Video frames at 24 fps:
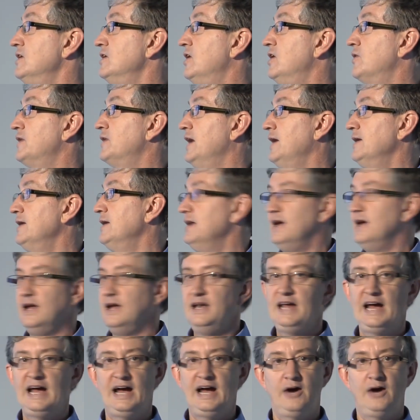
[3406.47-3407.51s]
Okay,
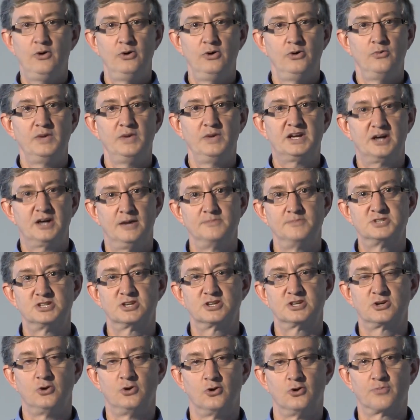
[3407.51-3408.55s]
now we come to
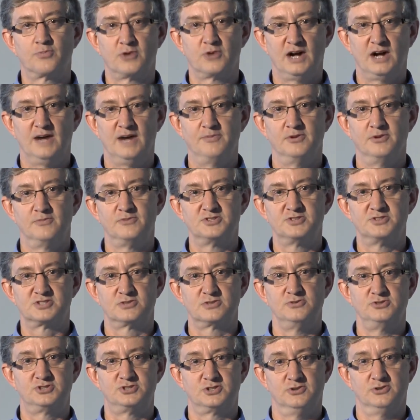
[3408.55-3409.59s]
the core problem with
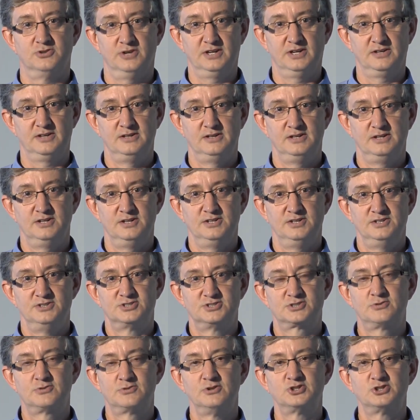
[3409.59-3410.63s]
ScroogeCoin.
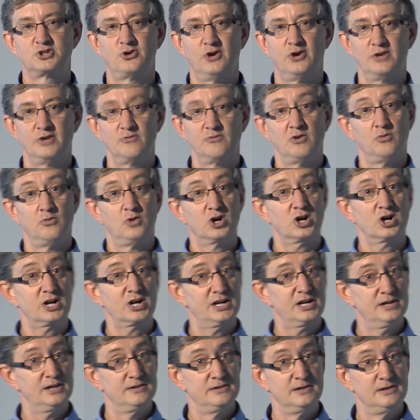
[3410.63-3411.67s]
ScroogeCoin will
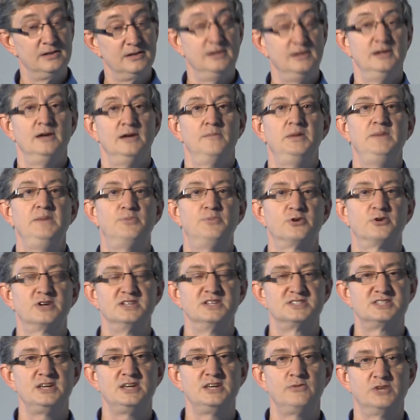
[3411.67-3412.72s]
work. People
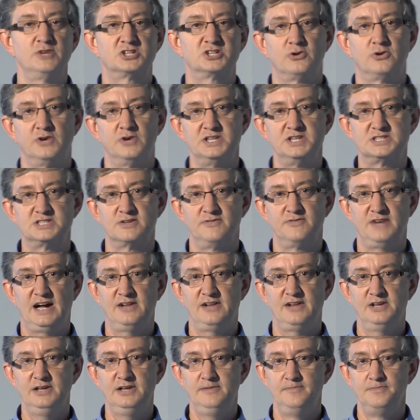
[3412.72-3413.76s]
can see which coins are
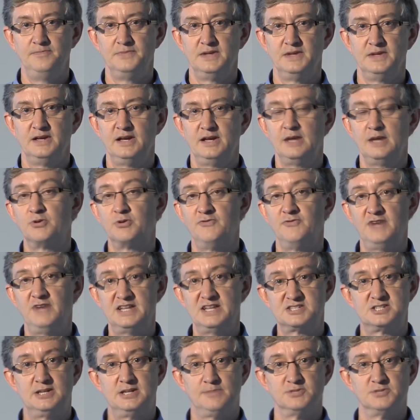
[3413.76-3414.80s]
valid. It
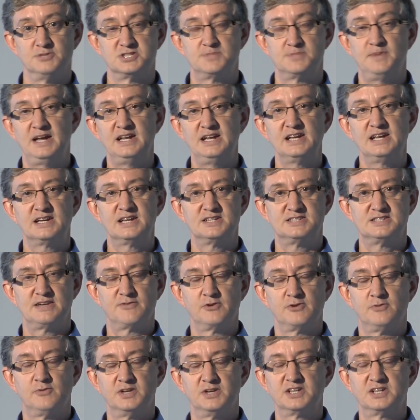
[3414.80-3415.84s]
prevents double spending because
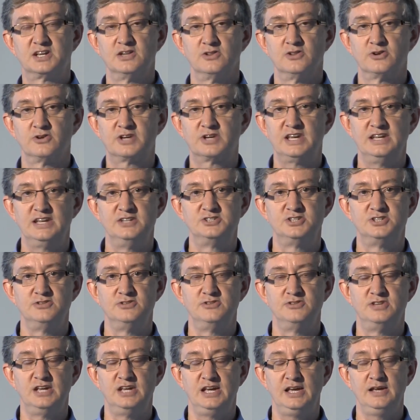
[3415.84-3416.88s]
everyone can look into
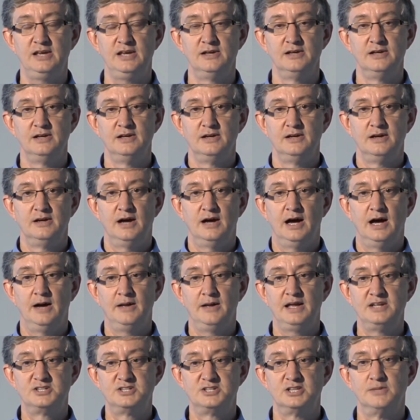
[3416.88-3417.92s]
the
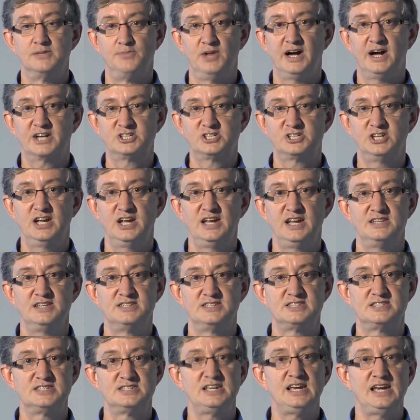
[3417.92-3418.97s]
blockchain
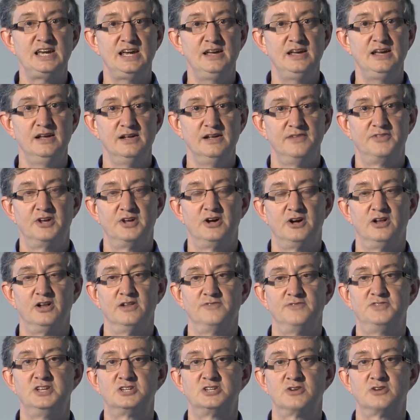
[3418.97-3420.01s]
and see that all
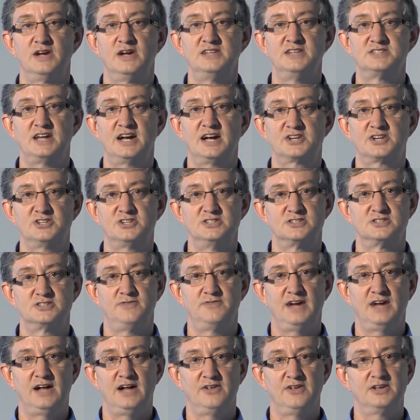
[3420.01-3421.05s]
of the transactions are
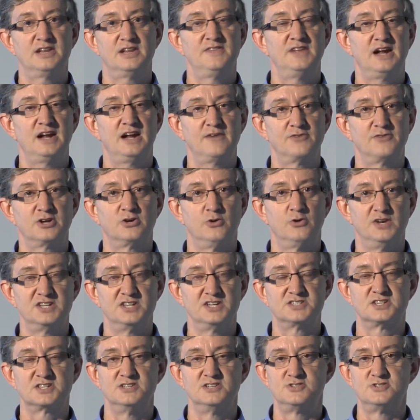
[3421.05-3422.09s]
valid and that every coin
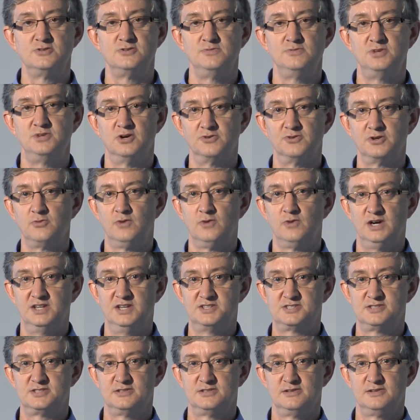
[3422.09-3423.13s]
is consumed only
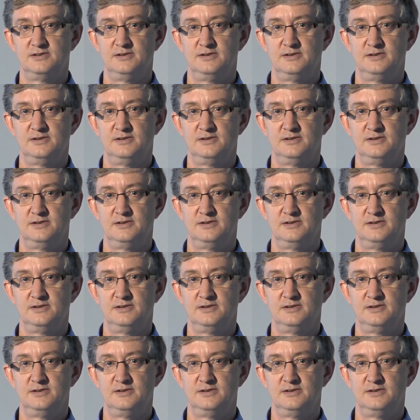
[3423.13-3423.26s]
once.